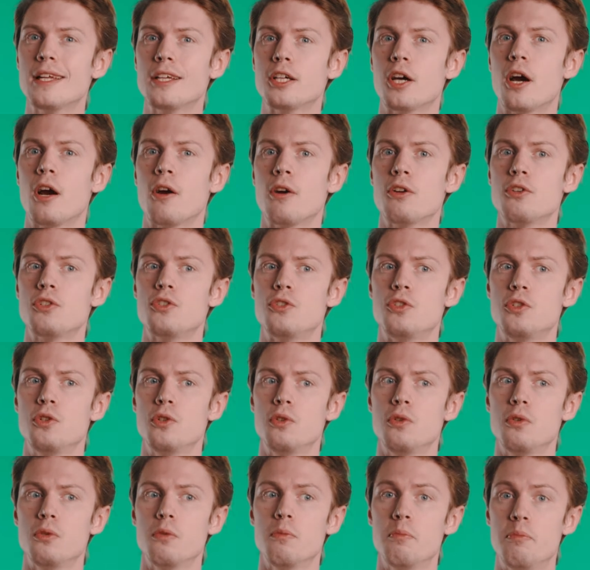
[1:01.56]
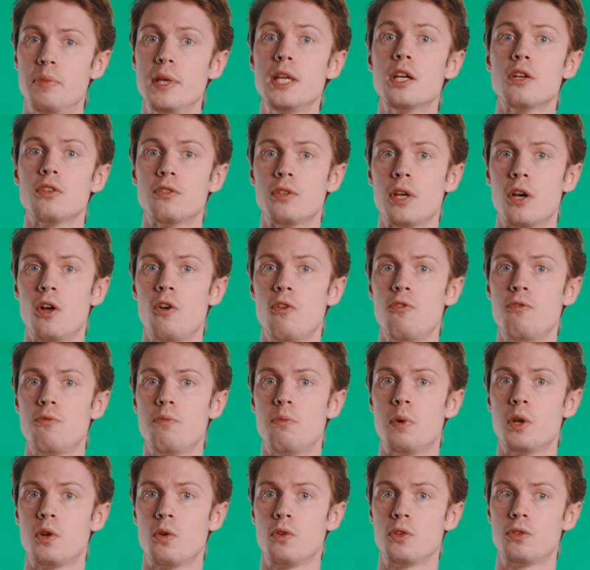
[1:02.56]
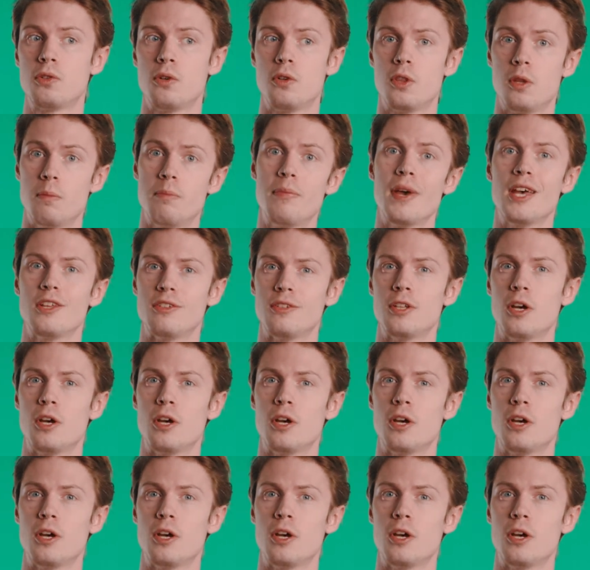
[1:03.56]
encouraged to be yourself, but also the best